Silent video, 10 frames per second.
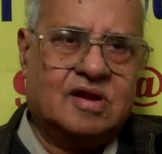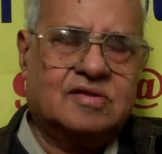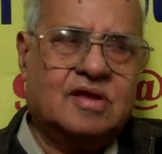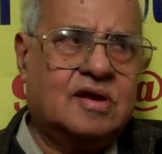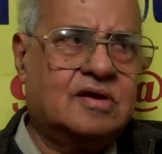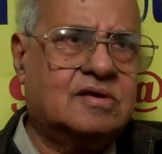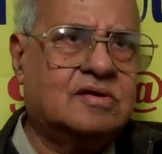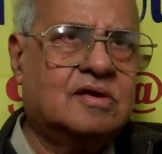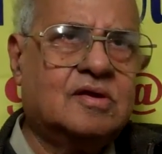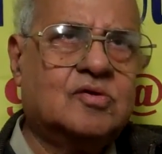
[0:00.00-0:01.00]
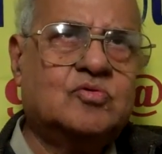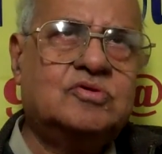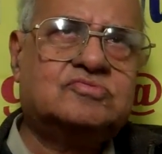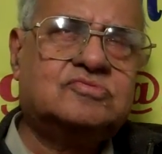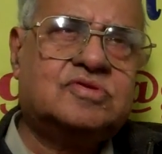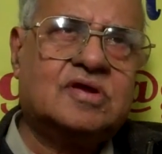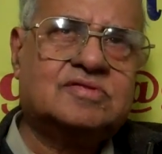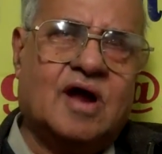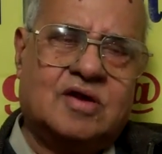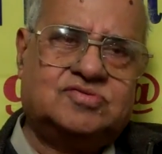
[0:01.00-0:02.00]
and there we used to take
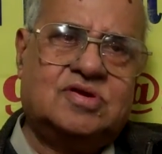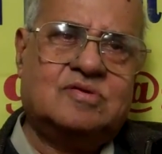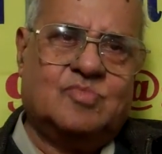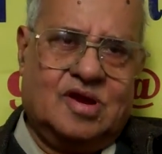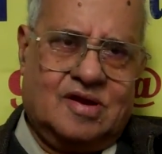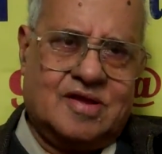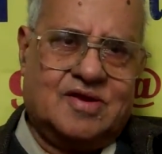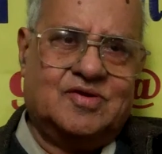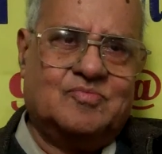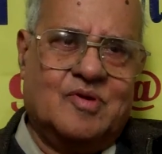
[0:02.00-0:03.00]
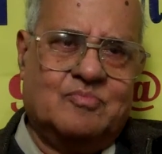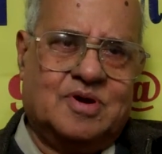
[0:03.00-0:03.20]
Darjeeling Mail, I can remember,